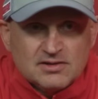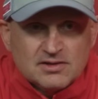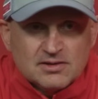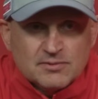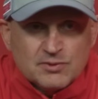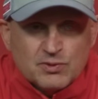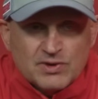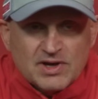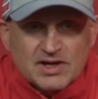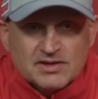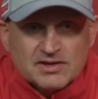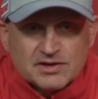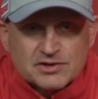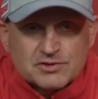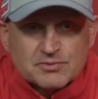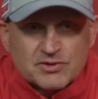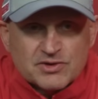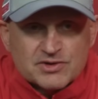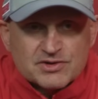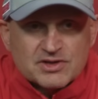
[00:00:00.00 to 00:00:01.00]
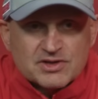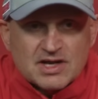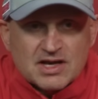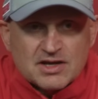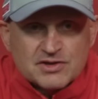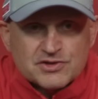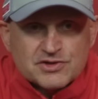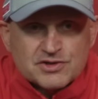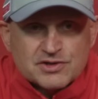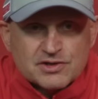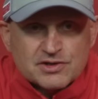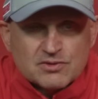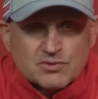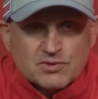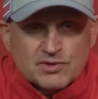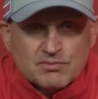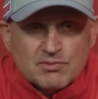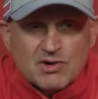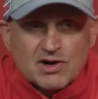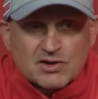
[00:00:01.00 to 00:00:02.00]
I mean, we had the experience last year
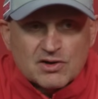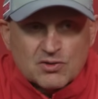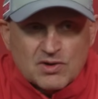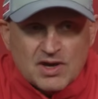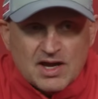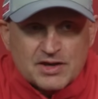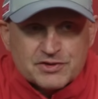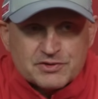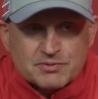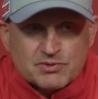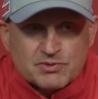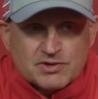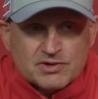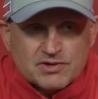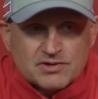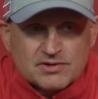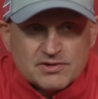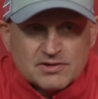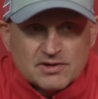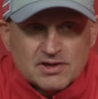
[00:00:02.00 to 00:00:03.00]
with Marco Casper.